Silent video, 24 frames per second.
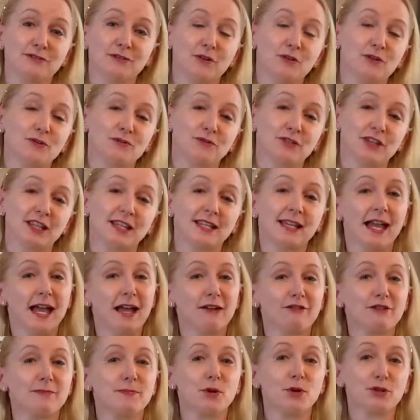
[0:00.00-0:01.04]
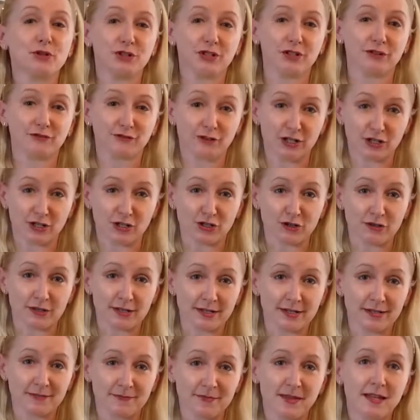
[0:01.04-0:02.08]
of the Harry Potter
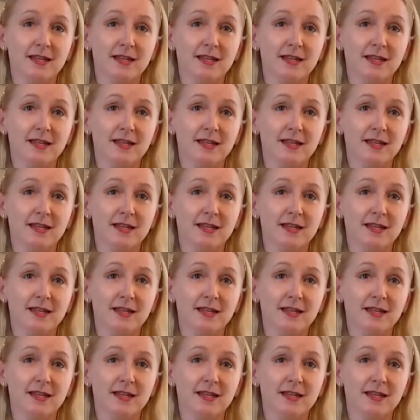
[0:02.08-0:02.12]
franchise